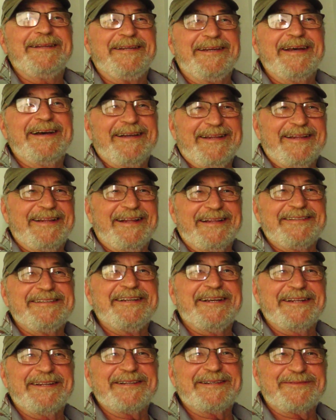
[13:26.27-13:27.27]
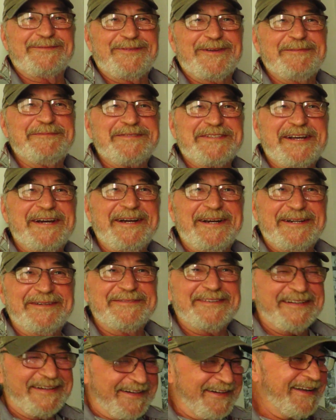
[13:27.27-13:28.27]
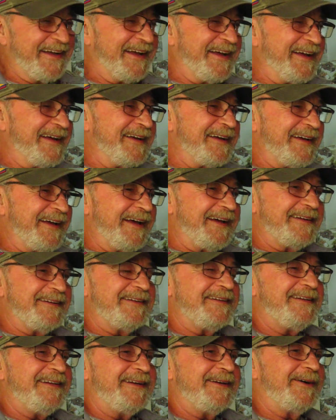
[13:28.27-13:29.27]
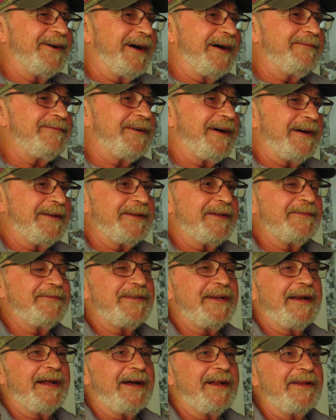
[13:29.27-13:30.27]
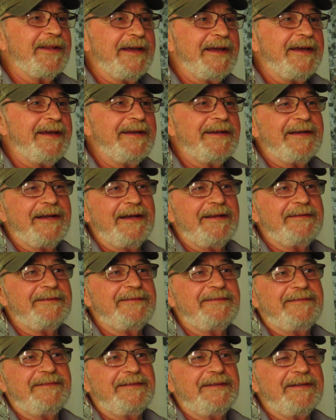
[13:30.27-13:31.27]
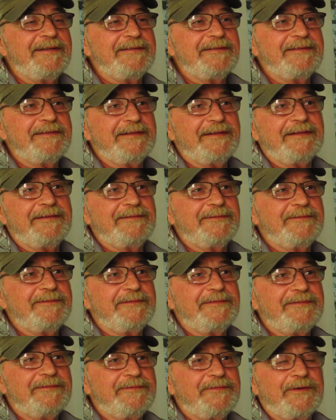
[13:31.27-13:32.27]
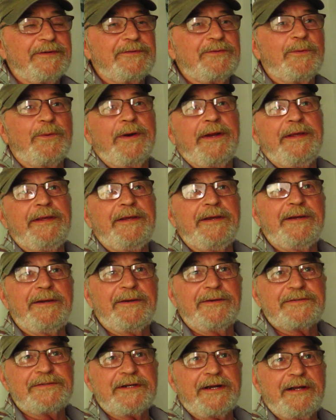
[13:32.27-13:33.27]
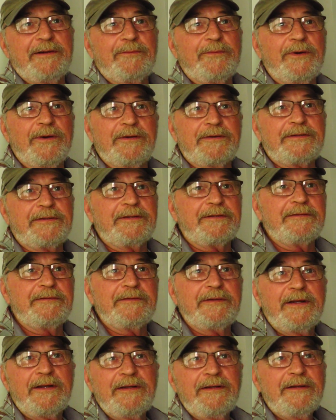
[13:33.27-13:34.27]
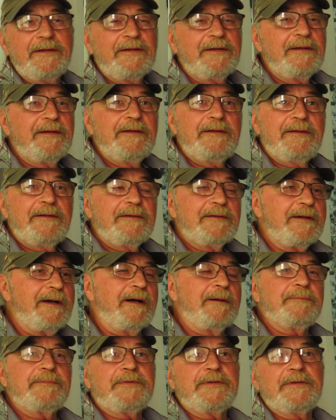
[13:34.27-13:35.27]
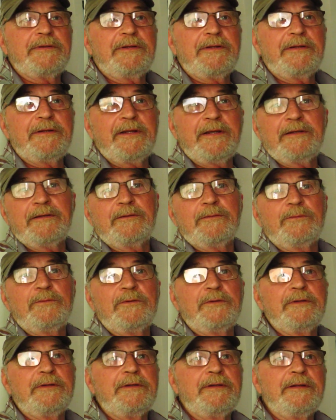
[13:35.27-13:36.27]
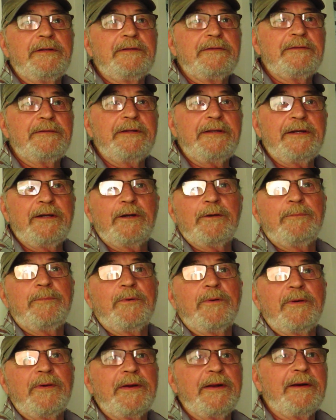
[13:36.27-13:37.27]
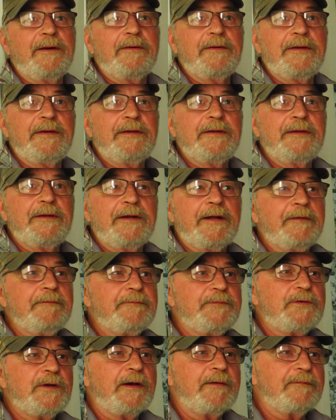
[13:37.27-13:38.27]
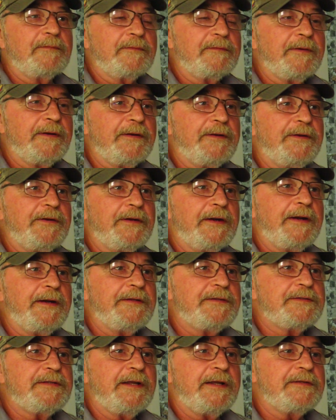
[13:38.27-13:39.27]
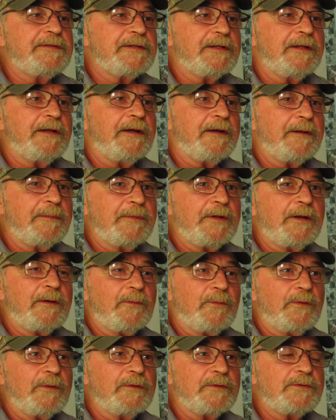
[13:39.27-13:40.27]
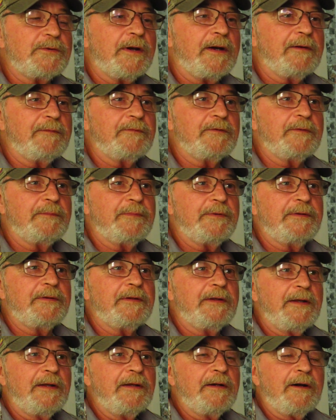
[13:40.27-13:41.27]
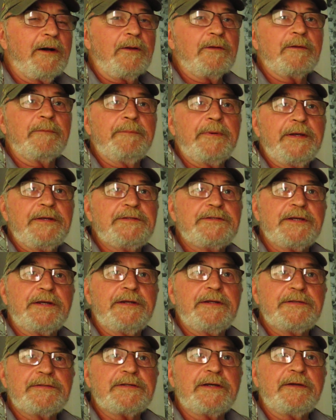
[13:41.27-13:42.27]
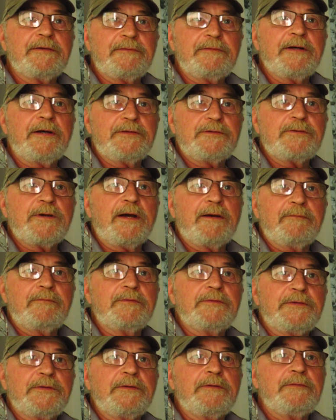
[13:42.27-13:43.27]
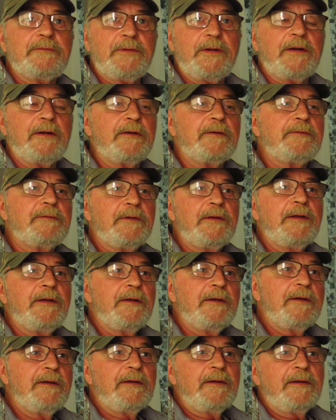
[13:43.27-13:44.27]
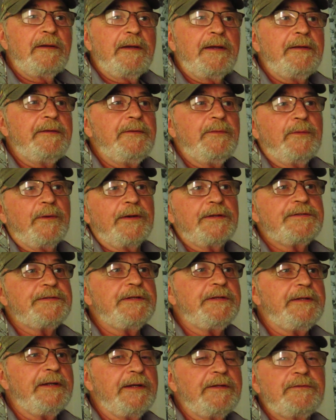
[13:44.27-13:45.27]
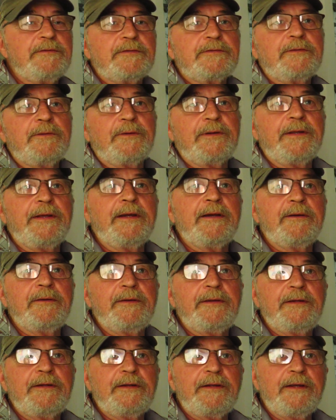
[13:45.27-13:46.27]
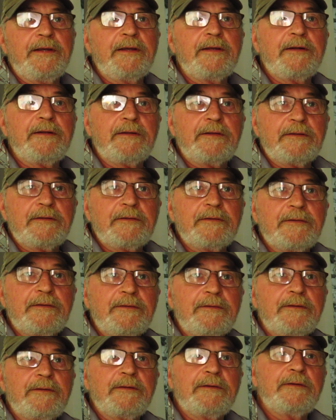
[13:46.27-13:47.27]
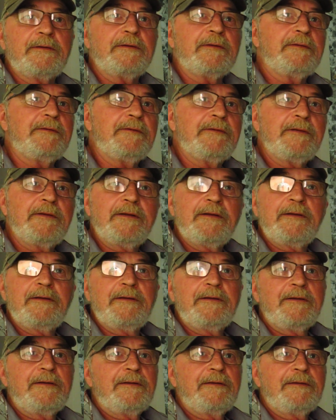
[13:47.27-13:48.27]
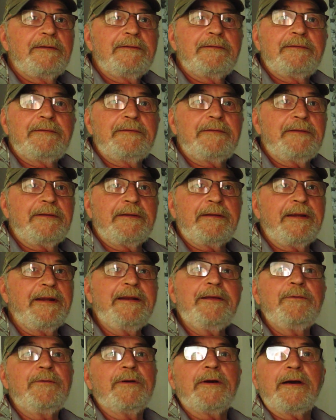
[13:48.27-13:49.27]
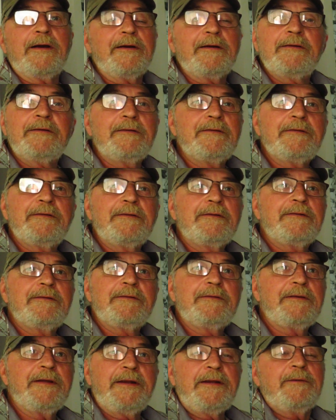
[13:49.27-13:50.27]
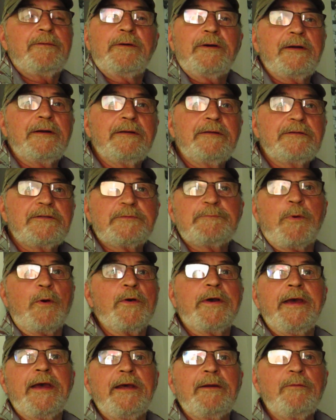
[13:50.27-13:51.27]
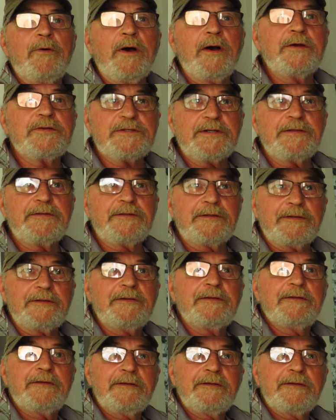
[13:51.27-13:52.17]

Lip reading: yeah, that's the other flip side of it. And you know, I lived in LA and for 20 years, and I worked in Compton and Inglewood and the airport area, and I've traveled around the United States a lot. I'm not a world traveler, but all the big cities I travel to, you know. And you want to see dangerous, go to Gary, Indiana, or anywhere. Spokane, Washington.